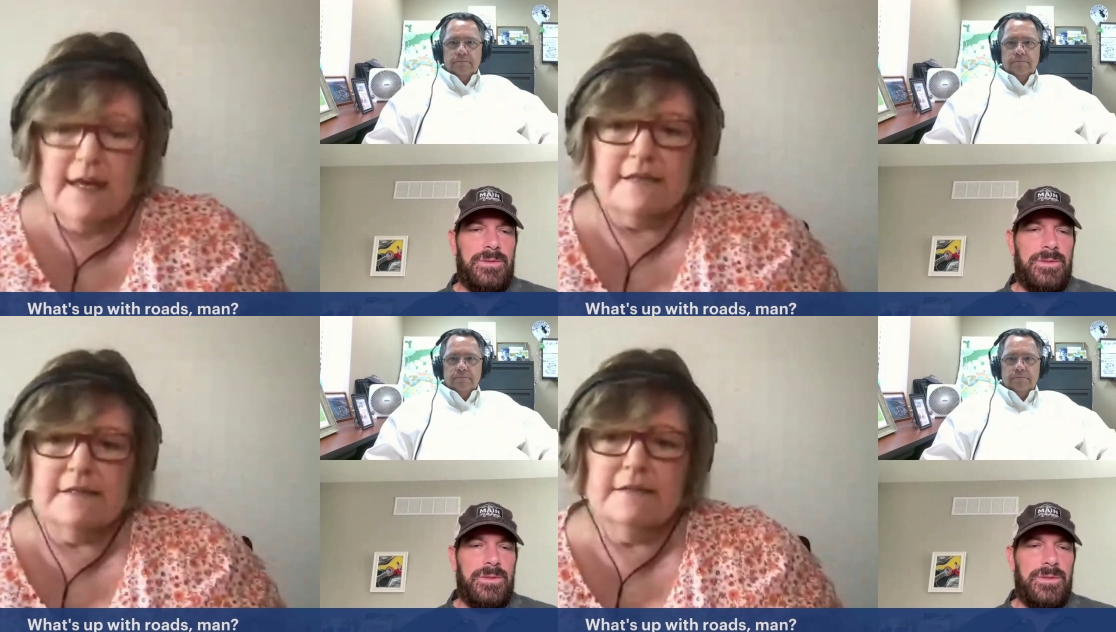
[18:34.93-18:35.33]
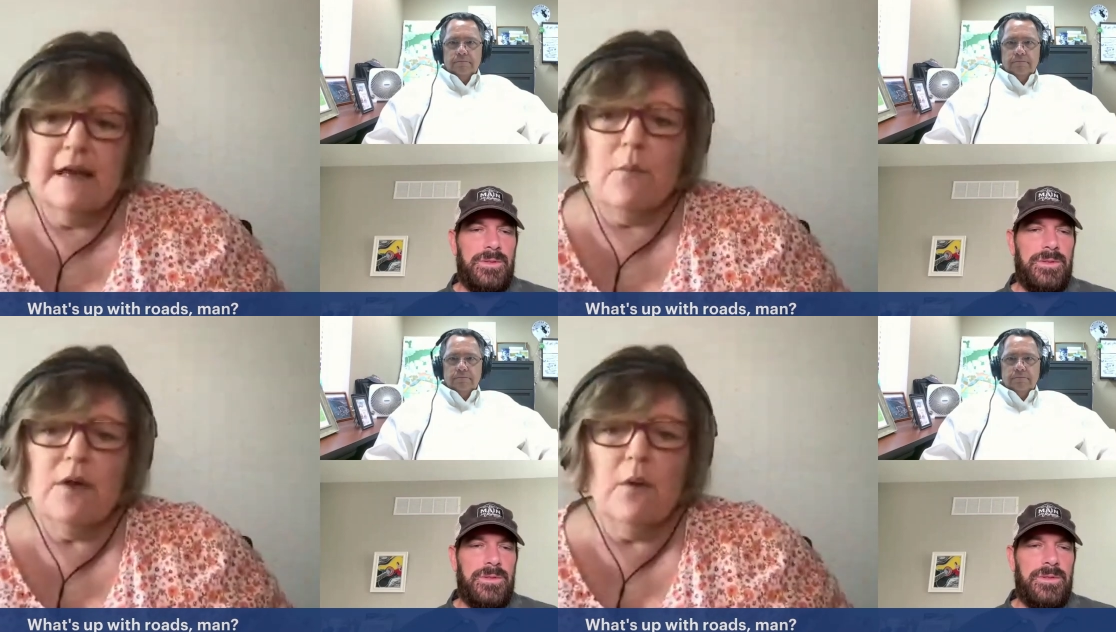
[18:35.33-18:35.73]
Speaker 1: yes
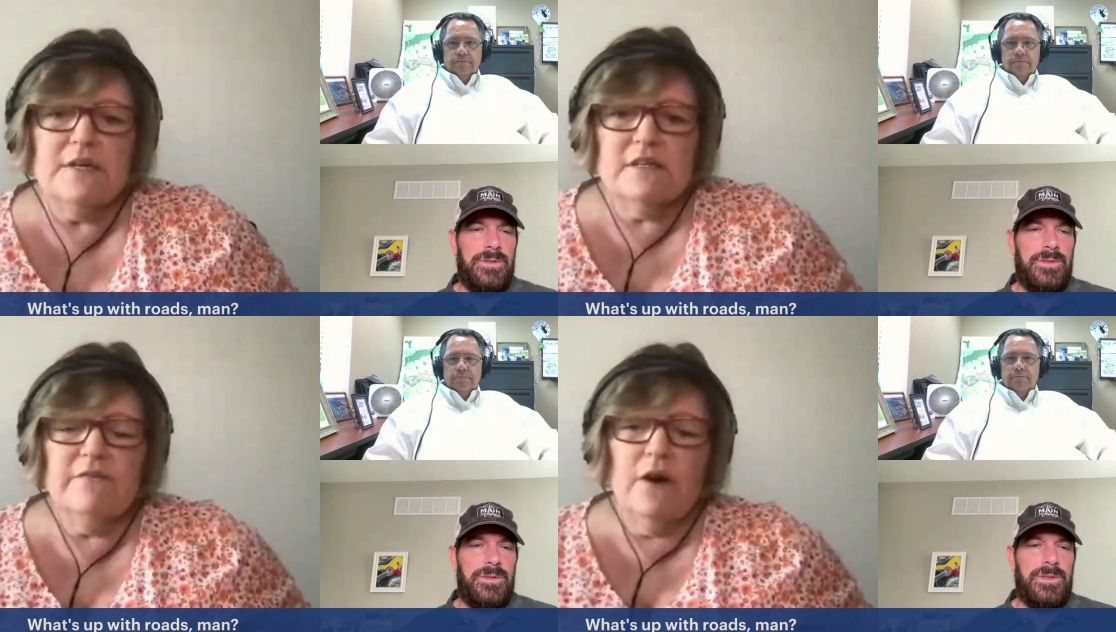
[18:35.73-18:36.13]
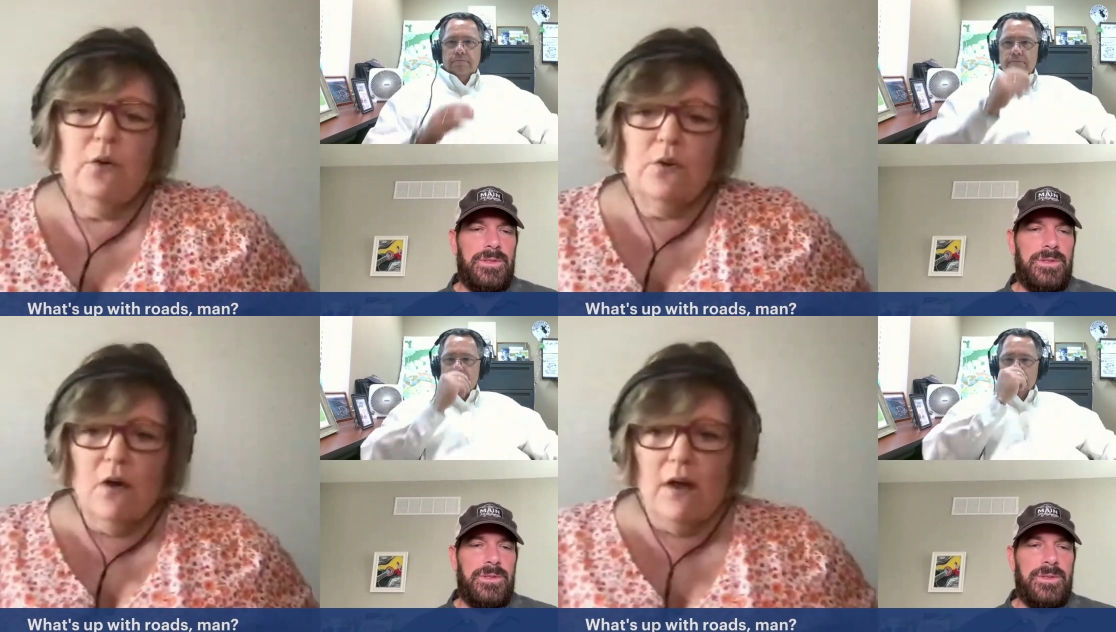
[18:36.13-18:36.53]
yeah we always
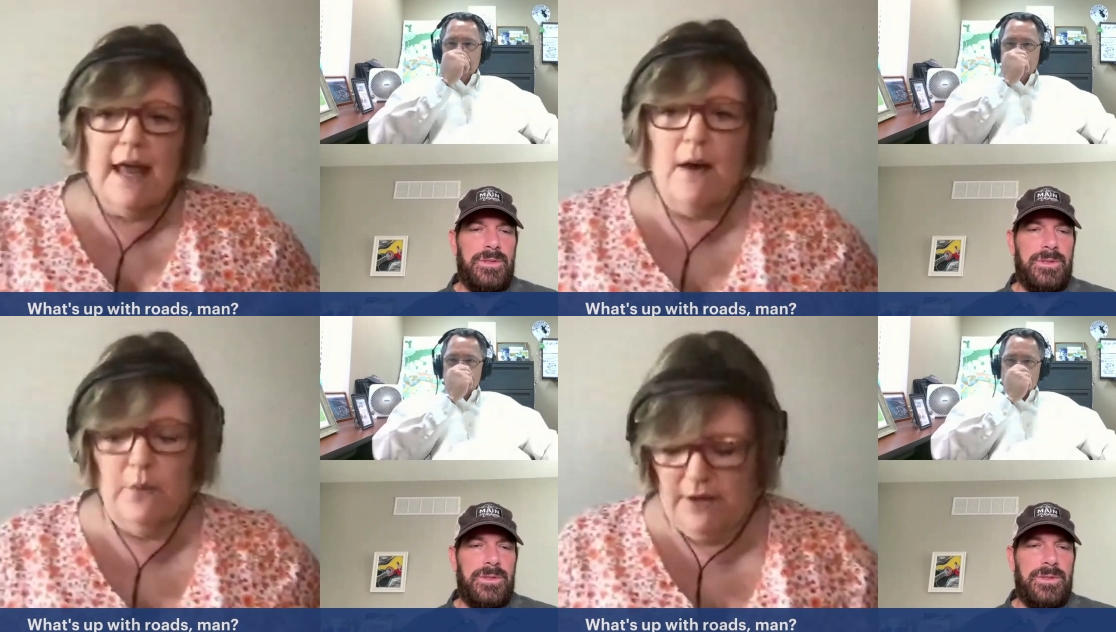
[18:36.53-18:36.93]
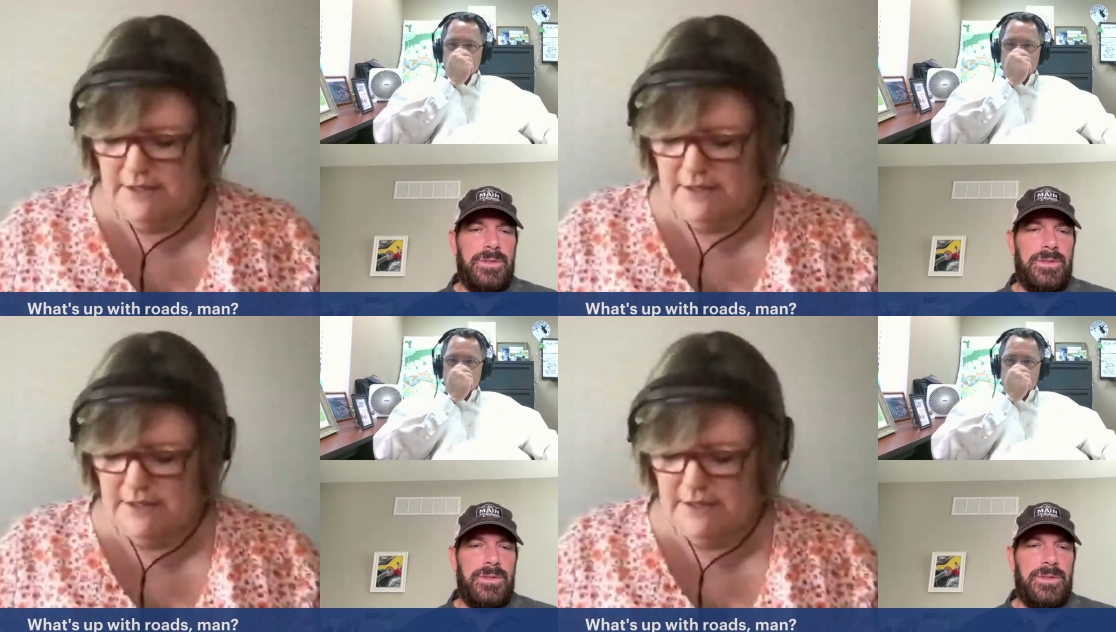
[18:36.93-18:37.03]
vote on how we're going